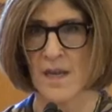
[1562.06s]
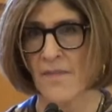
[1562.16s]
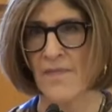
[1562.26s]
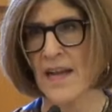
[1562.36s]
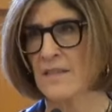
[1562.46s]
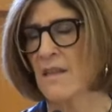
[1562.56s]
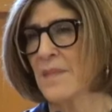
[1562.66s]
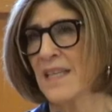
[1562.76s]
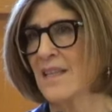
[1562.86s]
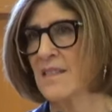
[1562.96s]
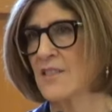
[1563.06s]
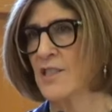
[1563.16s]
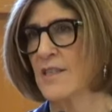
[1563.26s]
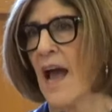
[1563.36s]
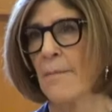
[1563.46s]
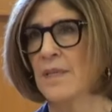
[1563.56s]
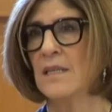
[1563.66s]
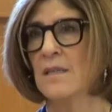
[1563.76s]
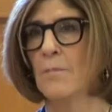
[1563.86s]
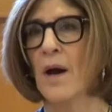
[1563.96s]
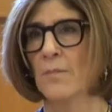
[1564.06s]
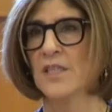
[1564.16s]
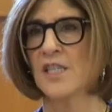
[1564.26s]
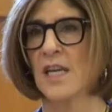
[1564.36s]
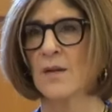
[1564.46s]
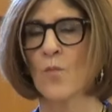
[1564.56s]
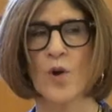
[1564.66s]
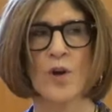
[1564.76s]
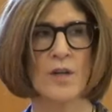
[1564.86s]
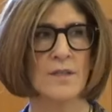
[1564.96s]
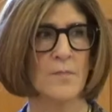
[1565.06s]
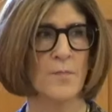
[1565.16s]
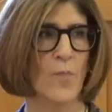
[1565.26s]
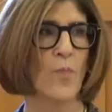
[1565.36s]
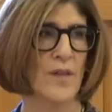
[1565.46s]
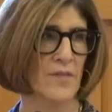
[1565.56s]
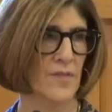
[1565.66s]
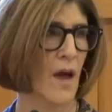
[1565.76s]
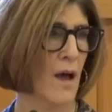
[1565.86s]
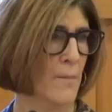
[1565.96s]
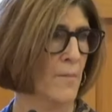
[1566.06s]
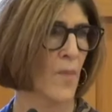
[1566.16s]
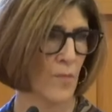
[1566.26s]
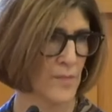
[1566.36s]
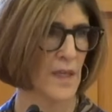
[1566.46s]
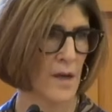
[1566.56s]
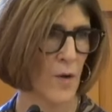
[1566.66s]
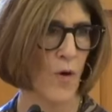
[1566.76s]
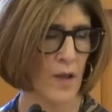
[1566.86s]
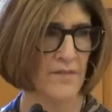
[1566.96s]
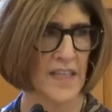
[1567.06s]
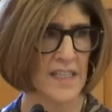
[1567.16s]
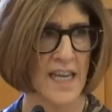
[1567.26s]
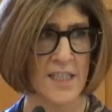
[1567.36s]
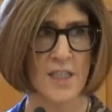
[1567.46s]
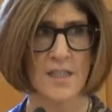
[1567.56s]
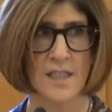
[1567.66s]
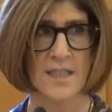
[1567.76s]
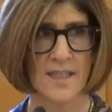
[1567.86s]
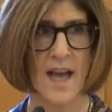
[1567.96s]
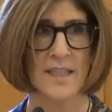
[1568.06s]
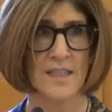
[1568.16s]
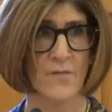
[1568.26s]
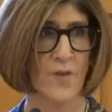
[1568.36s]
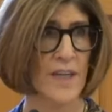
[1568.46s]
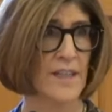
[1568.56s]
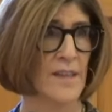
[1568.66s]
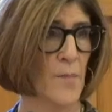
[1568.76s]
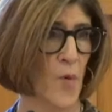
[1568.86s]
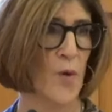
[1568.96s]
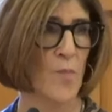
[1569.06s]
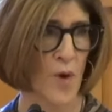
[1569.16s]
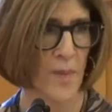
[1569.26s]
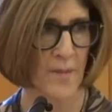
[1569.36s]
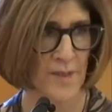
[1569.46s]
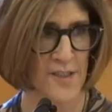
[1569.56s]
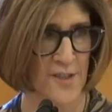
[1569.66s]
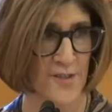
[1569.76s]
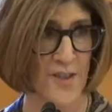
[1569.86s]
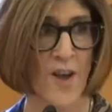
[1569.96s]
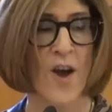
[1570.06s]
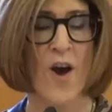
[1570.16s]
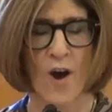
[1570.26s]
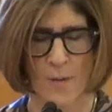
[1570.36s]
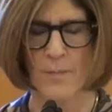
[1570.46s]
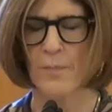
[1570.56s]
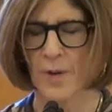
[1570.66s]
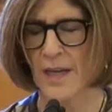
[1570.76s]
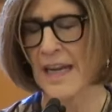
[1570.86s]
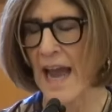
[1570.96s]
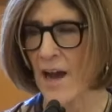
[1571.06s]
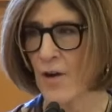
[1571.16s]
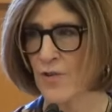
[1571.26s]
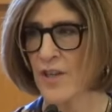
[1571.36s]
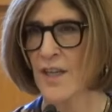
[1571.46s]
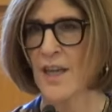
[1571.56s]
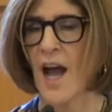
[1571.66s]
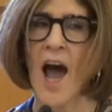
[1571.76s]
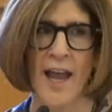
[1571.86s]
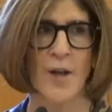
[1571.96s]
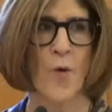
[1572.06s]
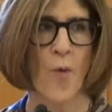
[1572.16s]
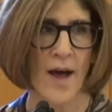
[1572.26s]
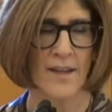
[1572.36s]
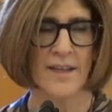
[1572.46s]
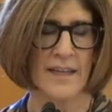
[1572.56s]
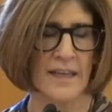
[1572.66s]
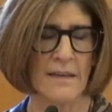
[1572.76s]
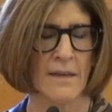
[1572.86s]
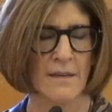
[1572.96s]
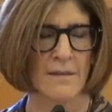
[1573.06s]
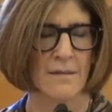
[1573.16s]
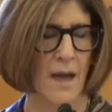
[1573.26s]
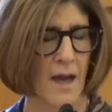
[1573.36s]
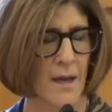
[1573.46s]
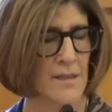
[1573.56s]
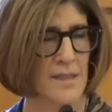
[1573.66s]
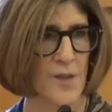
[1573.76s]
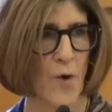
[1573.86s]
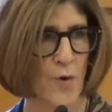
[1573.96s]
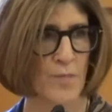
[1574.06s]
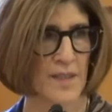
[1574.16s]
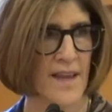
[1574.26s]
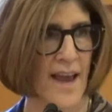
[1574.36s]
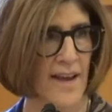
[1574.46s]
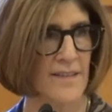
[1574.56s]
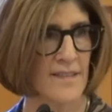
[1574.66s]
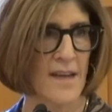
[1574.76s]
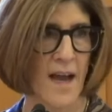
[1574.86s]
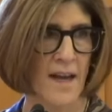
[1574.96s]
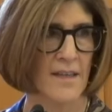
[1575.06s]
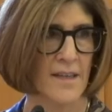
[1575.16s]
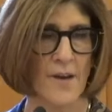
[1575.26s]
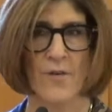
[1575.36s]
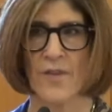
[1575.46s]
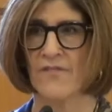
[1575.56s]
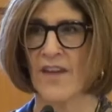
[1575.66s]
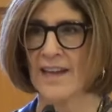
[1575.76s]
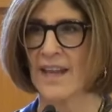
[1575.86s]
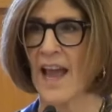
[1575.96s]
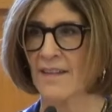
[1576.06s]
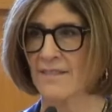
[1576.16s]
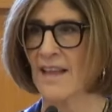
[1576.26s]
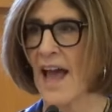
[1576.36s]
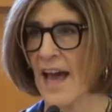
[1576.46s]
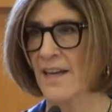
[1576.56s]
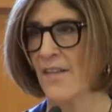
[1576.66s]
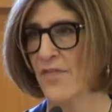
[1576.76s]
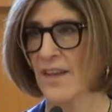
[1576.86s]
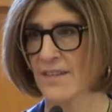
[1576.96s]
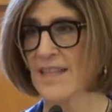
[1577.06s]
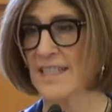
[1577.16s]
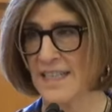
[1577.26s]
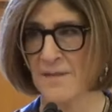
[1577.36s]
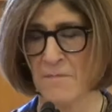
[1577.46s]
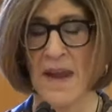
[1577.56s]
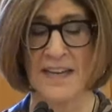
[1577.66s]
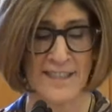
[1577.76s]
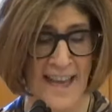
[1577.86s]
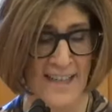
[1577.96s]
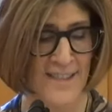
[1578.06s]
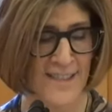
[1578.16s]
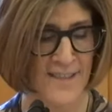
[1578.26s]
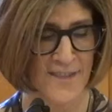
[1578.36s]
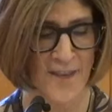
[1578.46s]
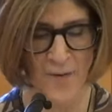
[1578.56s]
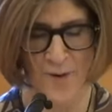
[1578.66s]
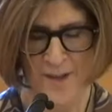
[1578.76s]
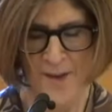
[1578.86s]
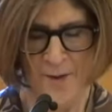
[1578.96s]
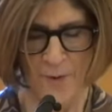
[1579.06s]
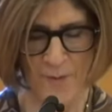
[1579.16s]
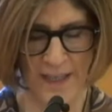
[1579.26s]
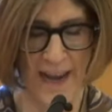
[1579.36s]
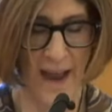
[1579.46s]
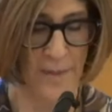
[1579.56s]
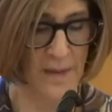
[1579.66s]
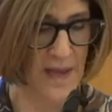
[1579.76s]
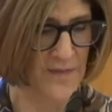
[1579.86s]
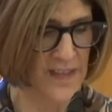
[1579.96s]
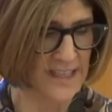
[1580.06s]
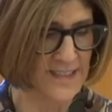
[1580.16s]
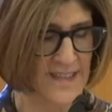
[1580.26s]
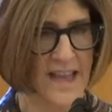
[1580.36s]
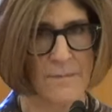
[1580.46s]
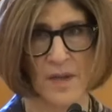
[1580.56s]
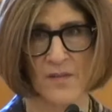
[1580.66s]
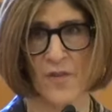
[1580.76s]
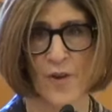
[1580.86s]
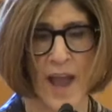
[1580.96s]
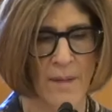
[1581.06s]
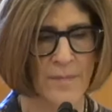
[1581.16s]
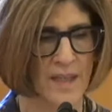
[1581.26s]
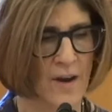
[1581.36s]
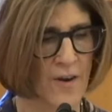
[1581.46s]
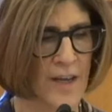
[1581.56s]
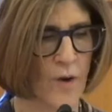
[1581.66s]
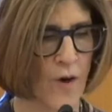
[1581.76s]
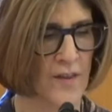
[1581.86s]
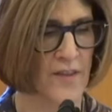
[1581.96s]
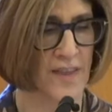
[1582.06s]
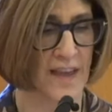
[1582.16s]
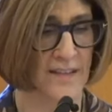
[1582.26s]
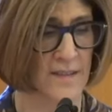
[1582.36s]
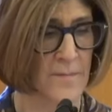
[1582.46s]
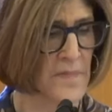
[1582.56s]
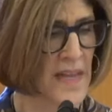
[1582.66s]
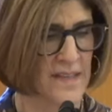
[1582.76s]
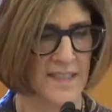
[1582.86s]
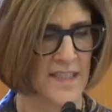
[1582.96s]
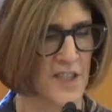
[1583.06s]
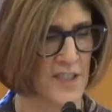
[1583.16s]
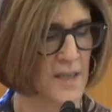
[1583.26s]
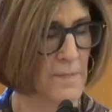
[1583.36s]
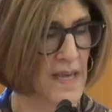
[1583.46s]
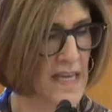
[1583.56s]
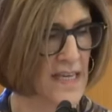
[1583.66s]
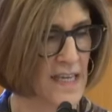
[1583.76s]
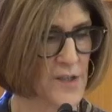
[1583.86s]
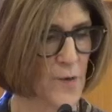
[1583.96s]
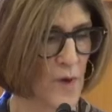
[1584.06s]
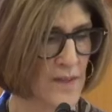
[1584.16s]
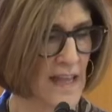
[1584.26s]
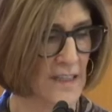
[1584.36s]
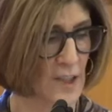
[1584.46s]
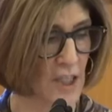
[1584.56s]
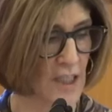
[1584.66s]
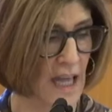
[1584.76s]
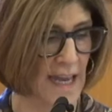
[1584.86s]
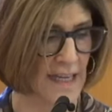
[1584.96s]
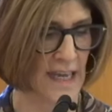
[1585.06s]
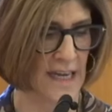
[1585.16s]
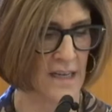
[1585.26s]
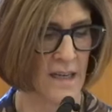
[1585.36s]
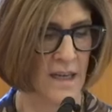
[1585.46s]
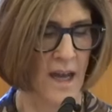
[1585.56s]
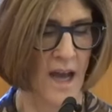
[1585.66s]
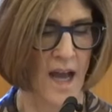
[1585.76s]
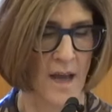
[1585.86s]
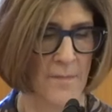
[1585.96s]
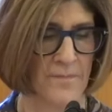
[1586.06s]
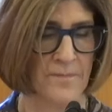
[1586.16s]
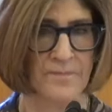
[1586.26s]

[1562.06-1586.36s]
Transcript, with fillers: and that's something that's just happened in the publishing world with um, you know all of the attention to the science of reading. That more and more publishers are putting out high quality uh, decodable text, not you know the fat cat sat and things that didn't make sense. So we're really happy about these, and they build vocabulary, all the things. This is just a peek into what they look like and. Um,